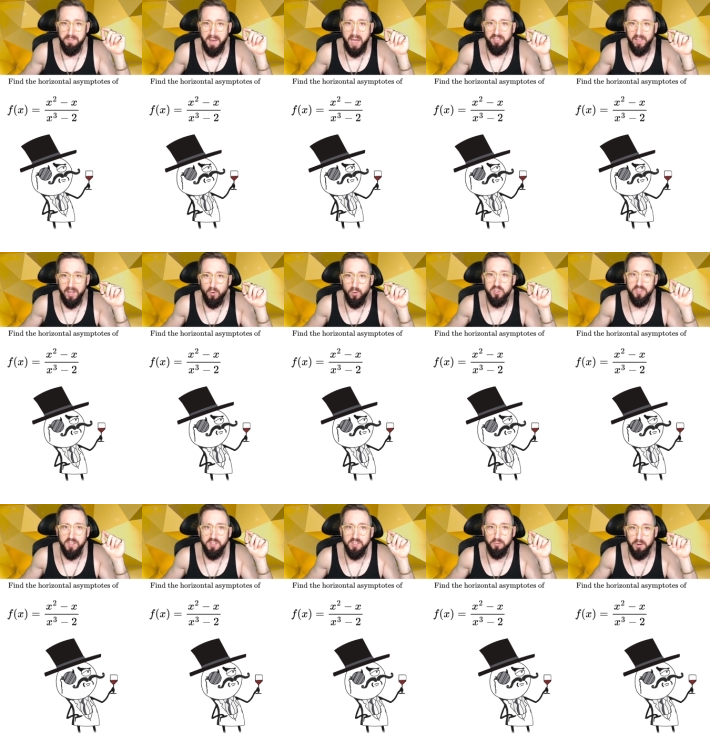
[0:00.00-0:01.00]
math language,
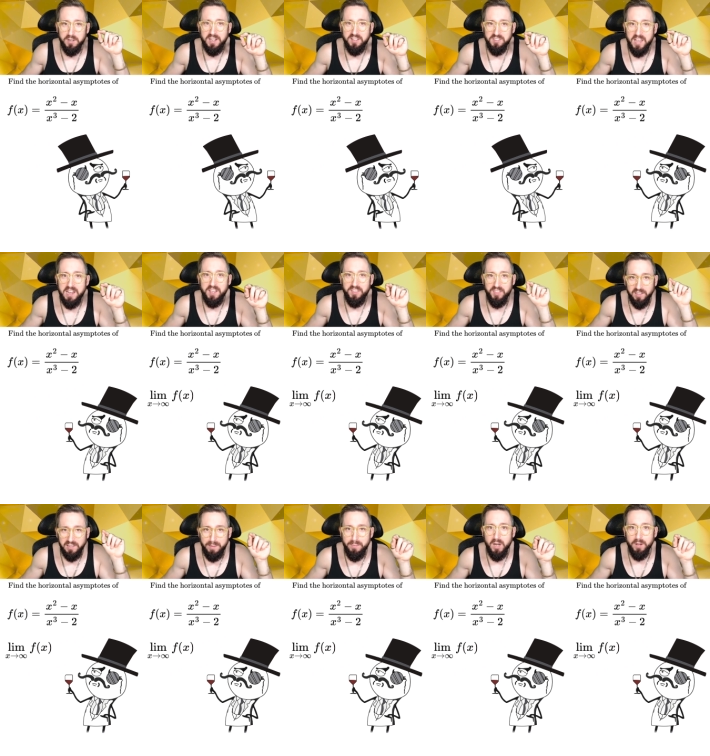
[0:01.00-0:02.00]
this is written as taking the
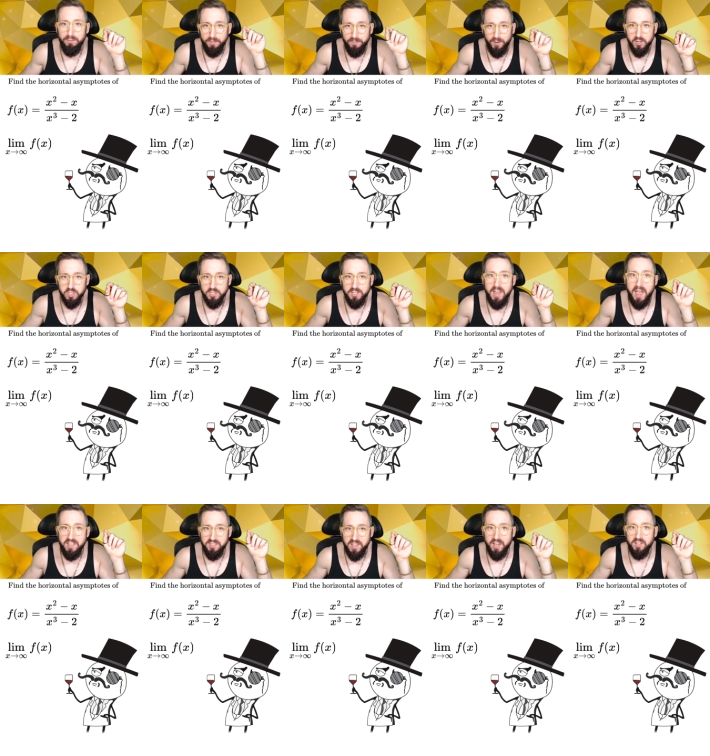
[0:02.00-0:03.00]
limit of a function
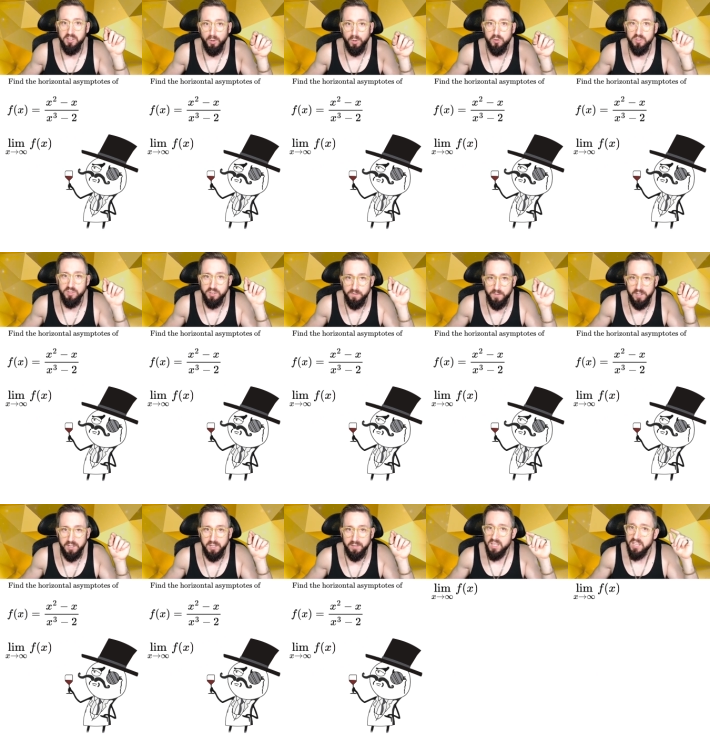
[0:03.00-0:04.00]
as x approaches
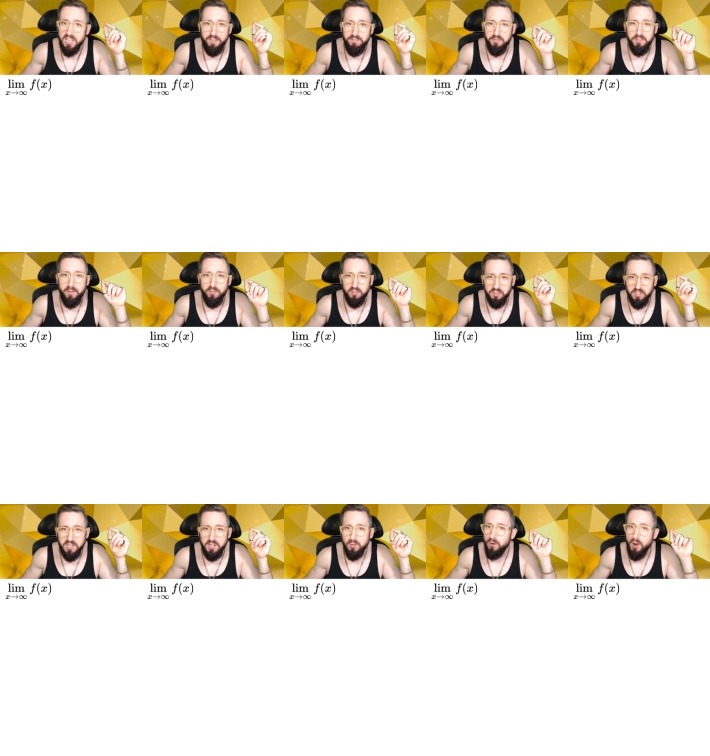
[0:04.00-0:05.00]
infinity. If you've never
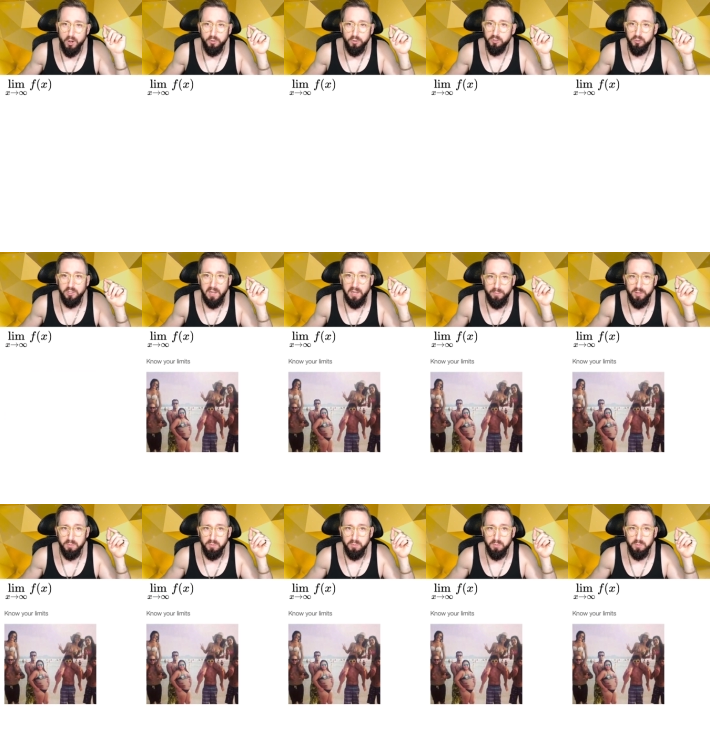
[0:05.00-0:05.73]
seen or understood limits